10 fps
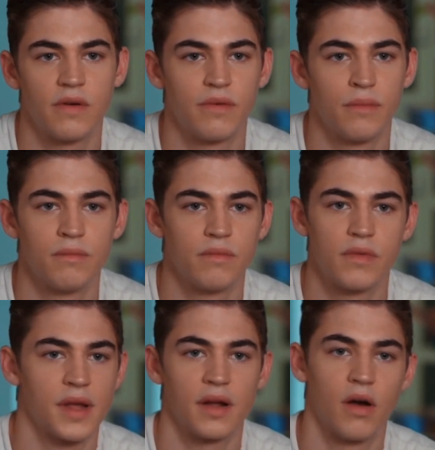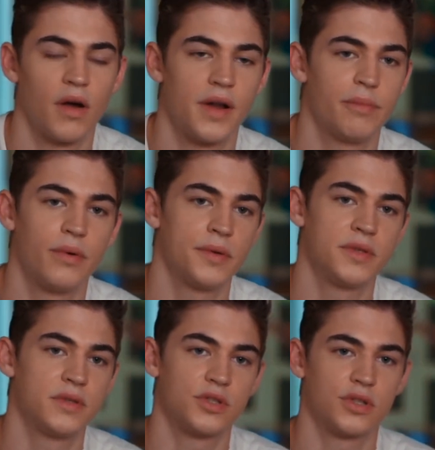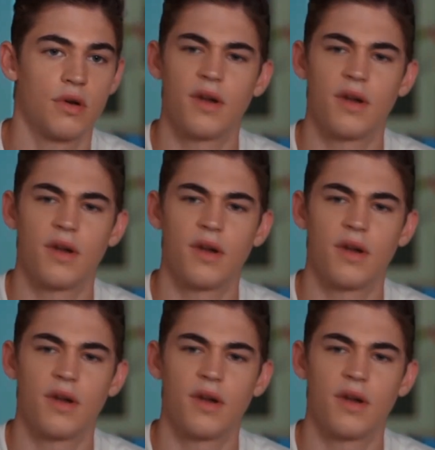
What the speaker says: often think aren't important to show,